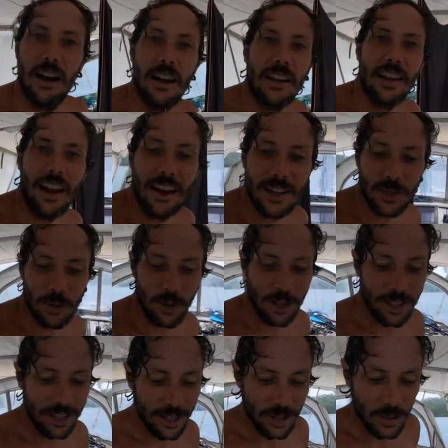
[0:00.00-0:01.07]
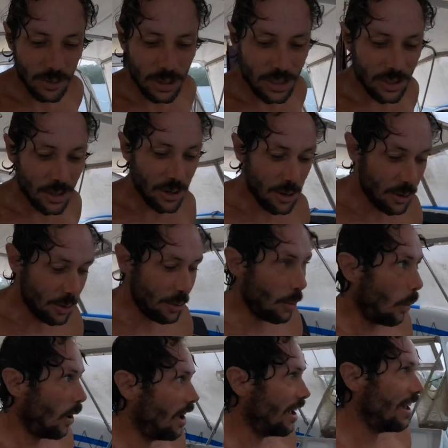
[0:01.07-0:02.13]
right, guys, one of the things we
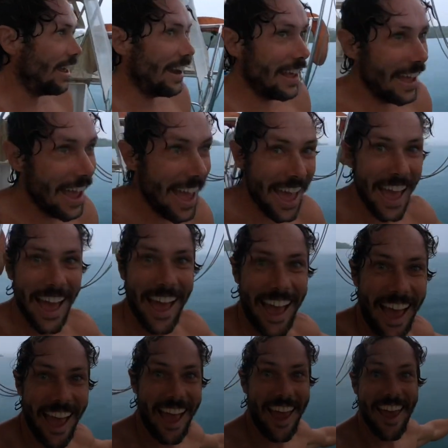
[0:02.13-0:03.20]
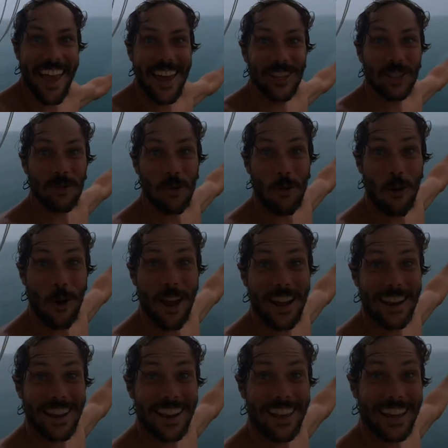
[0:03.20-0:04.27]
do when it's
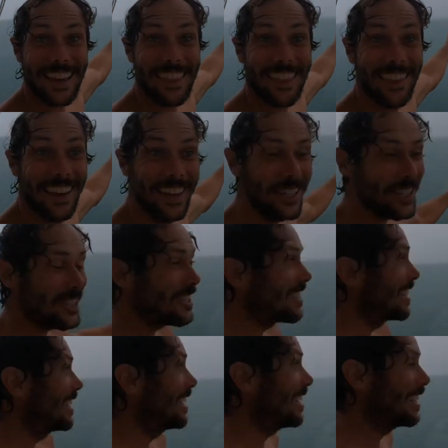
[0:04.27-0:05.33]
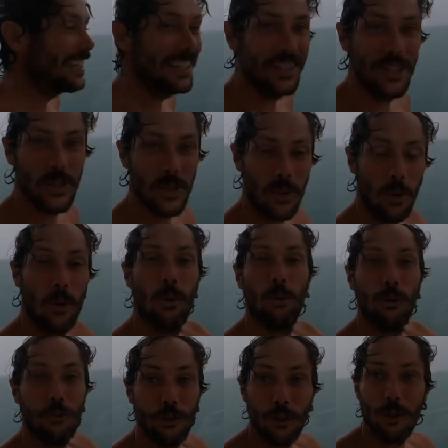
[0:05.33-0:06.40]
raining like this is
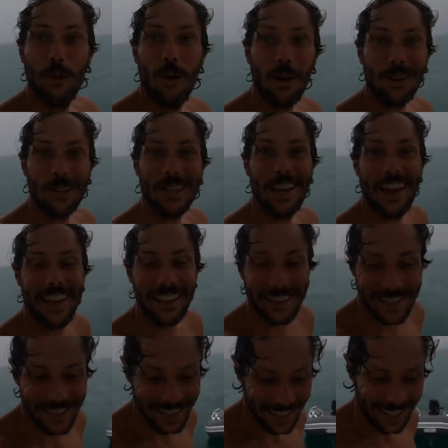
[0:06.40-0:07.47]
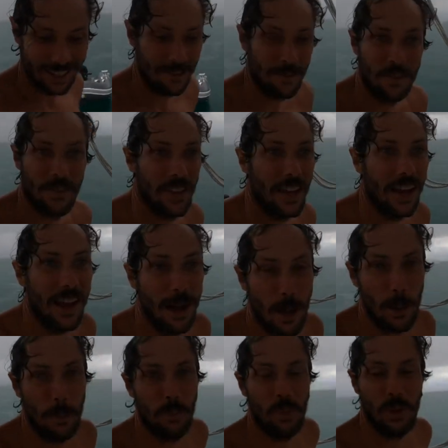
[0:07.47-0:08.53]
we'll fill the water tanks.
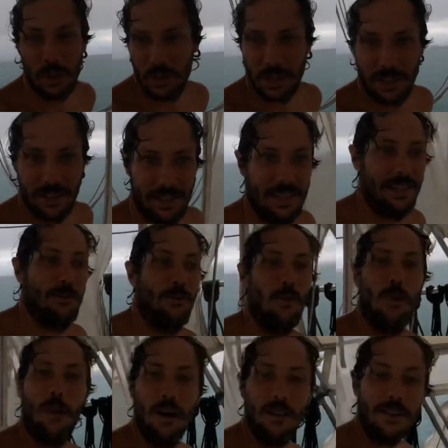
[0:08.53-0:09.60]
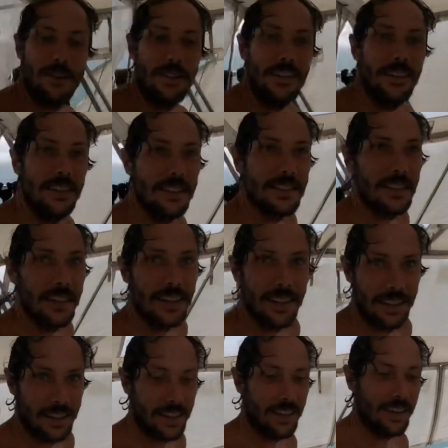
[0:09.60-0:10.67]
Um, water is
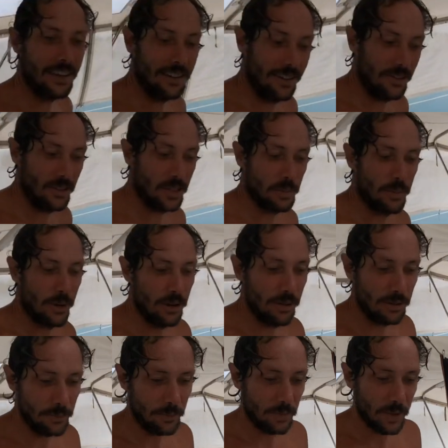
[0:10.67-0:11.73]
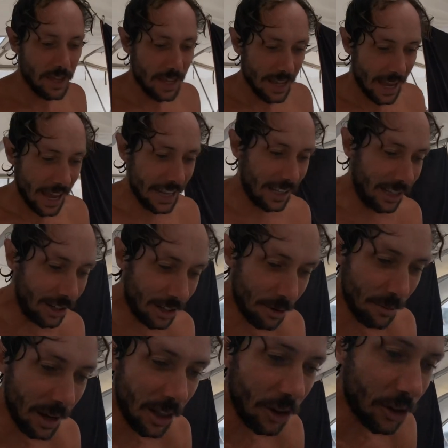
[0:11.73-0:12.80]
like king on this boat. And look at my